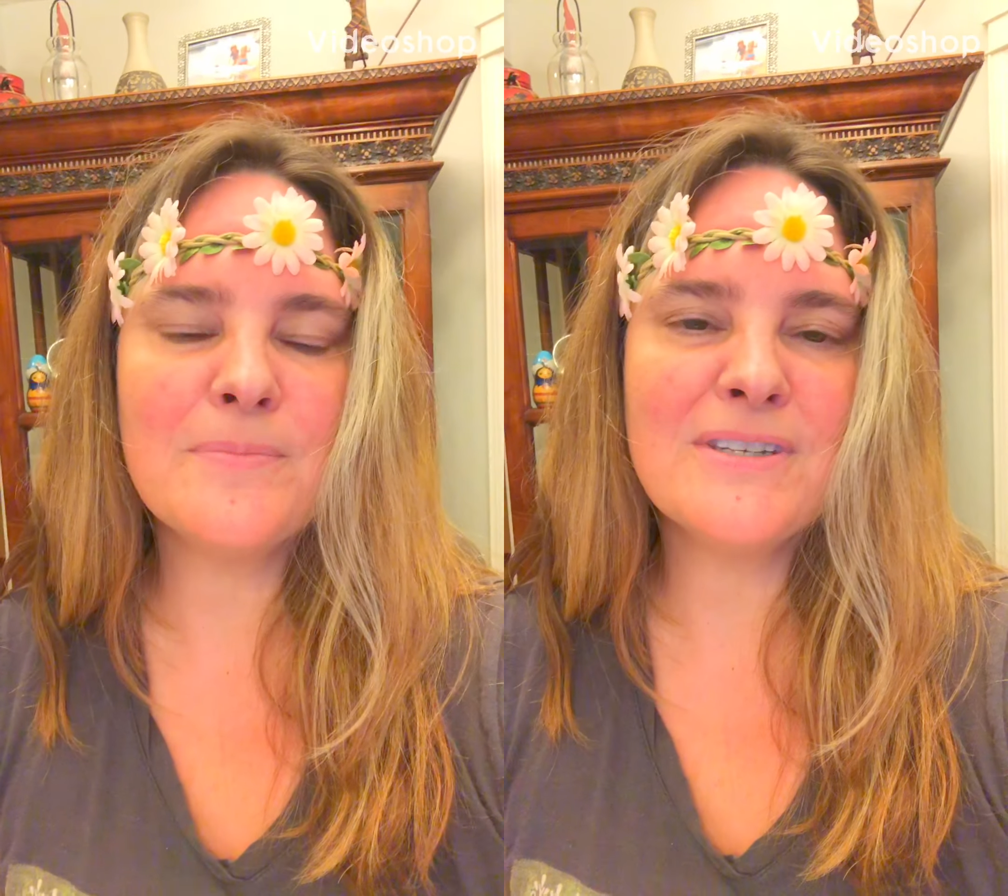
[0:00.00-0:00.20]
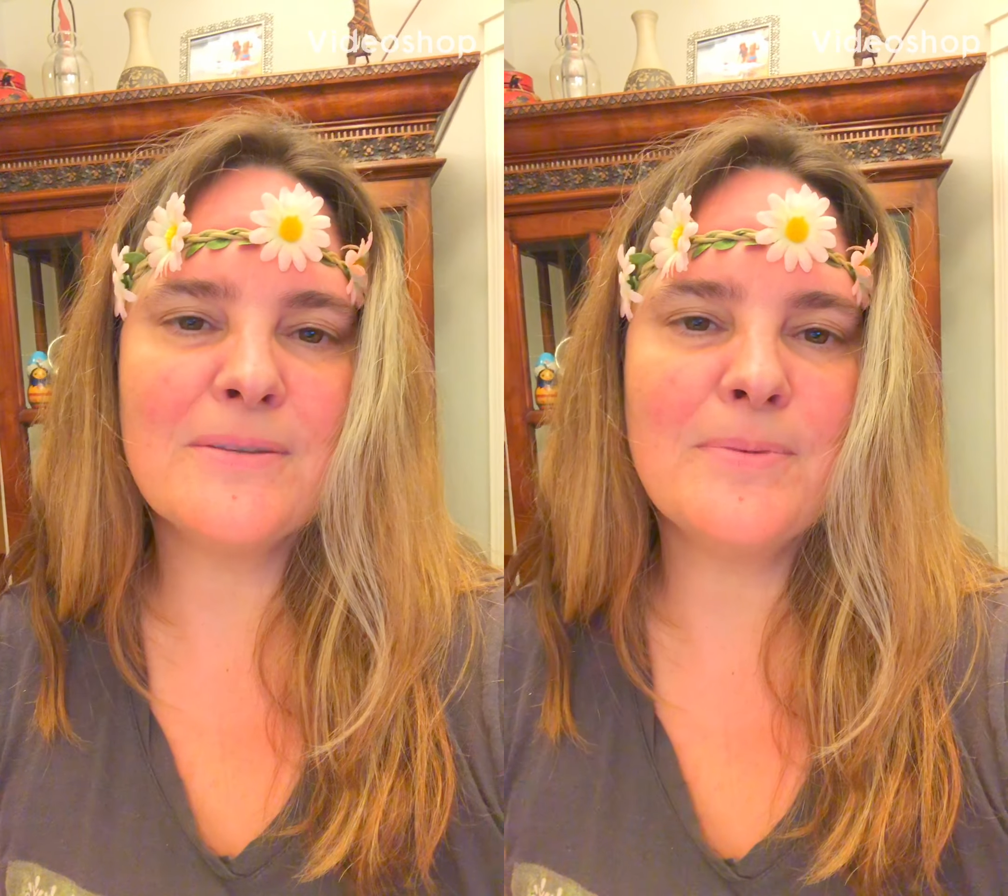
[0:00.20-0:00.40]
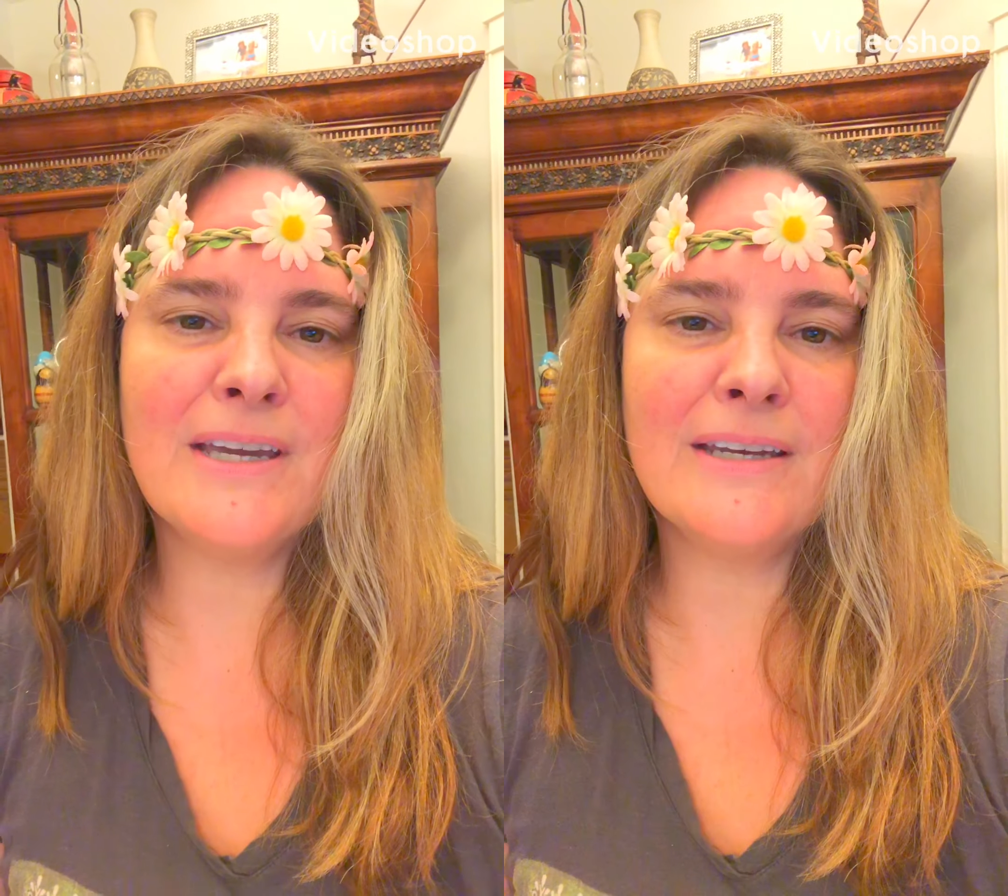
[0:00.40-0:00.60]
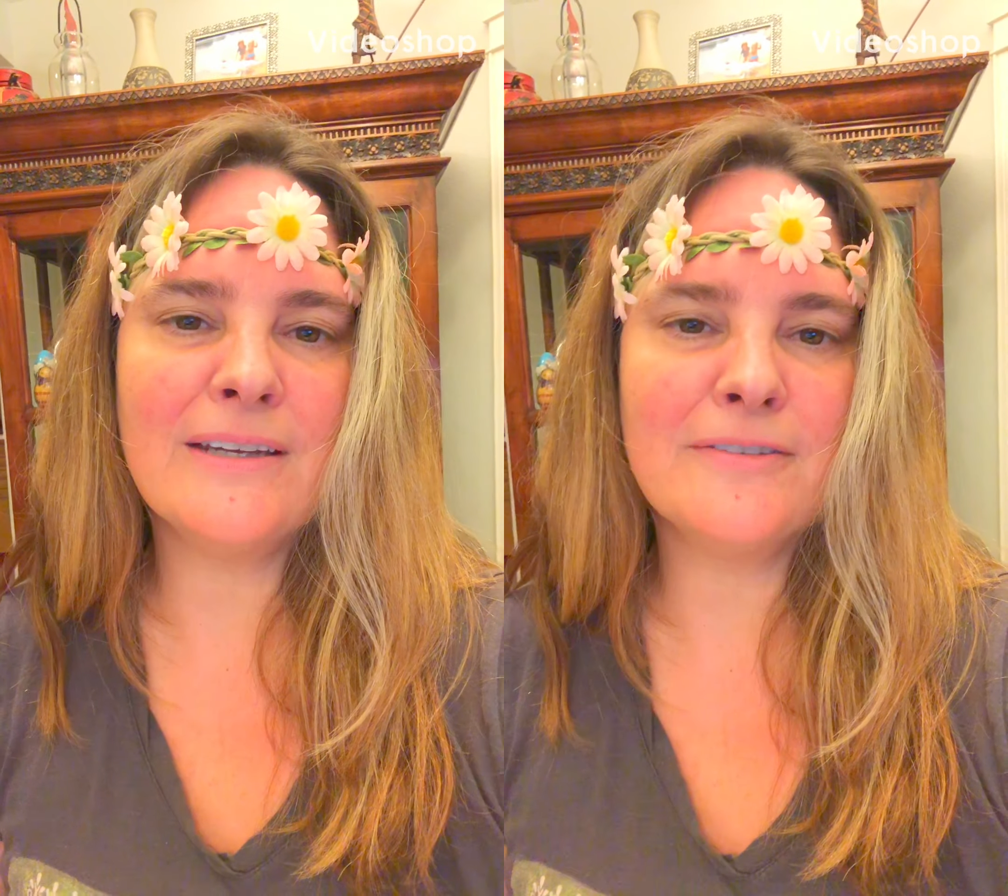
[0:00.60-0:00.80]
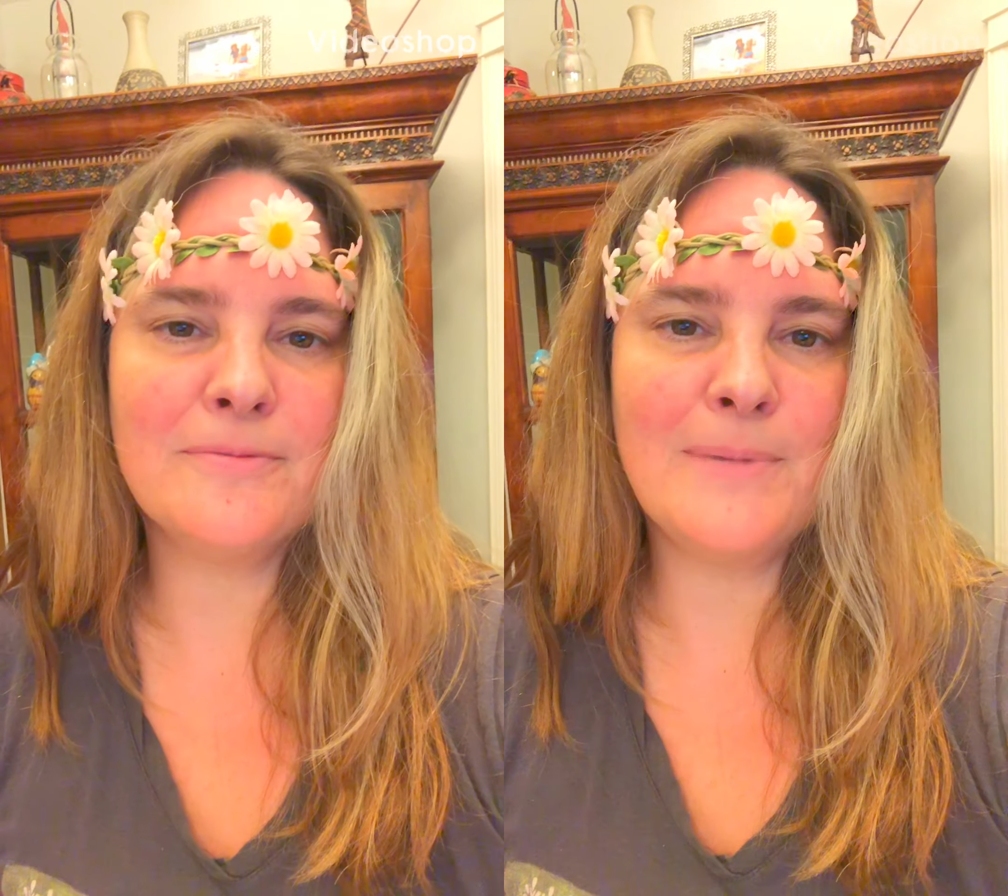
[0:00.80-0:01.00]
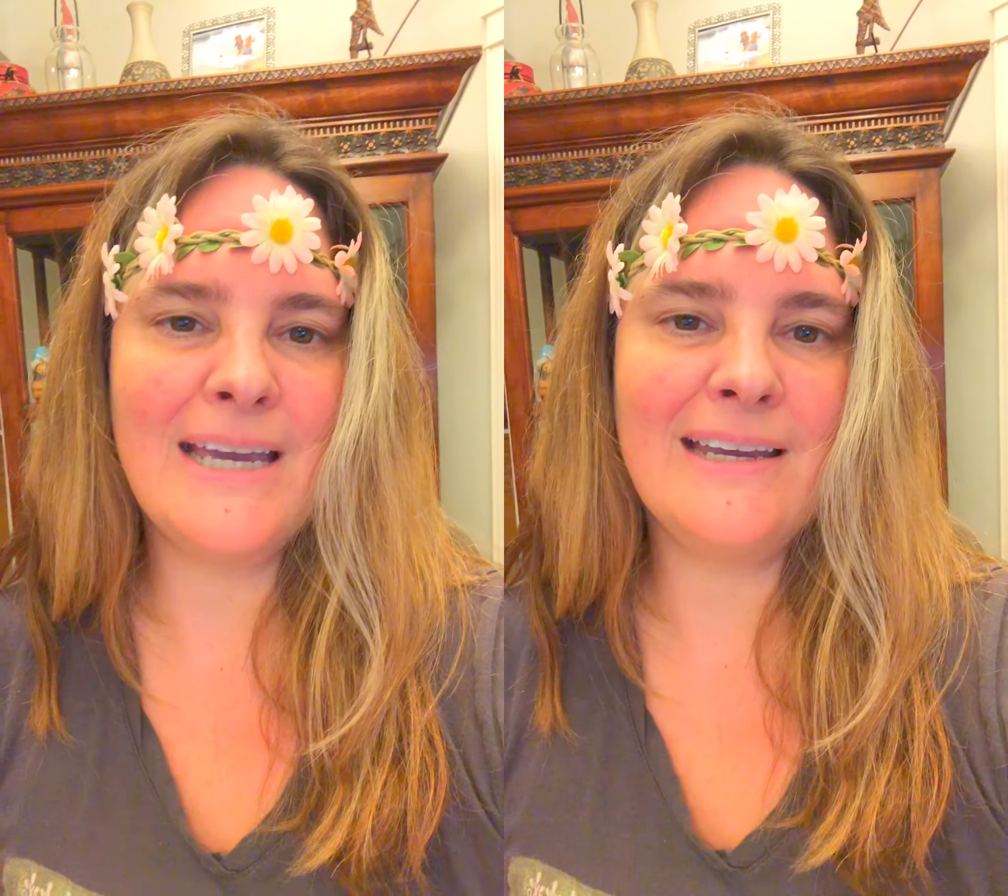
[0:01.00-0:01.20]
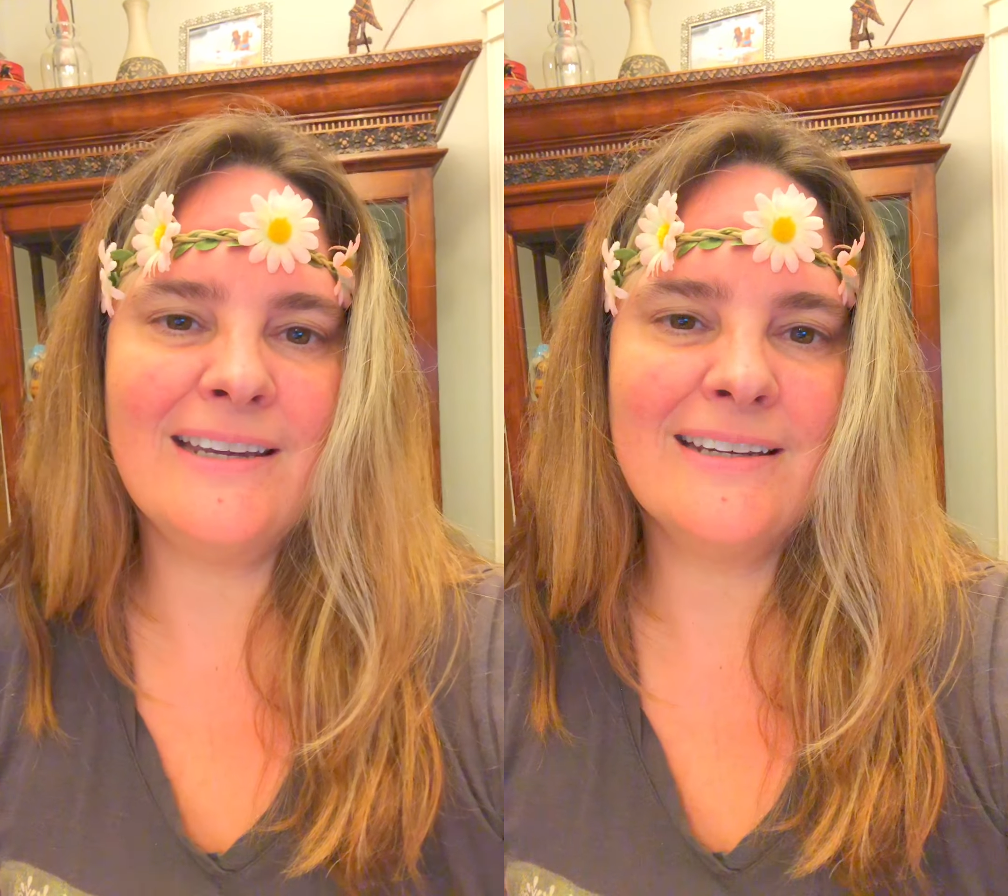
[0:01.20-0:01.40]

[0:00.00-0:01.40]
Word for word: to the beginning of May.